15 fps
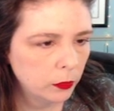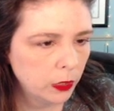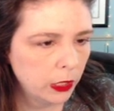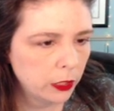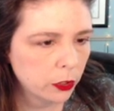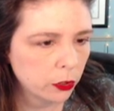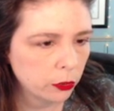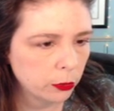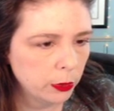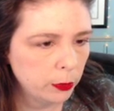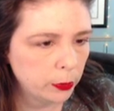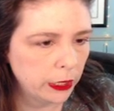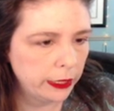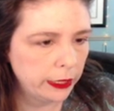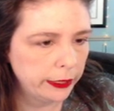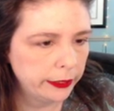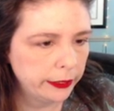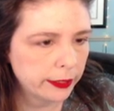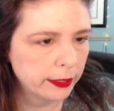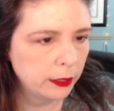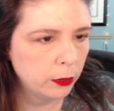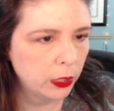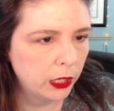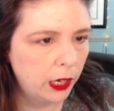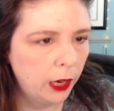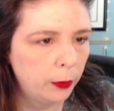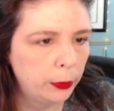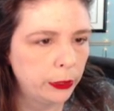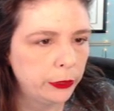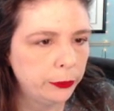catch the replay and see what
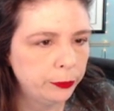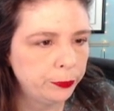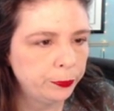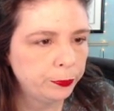happened.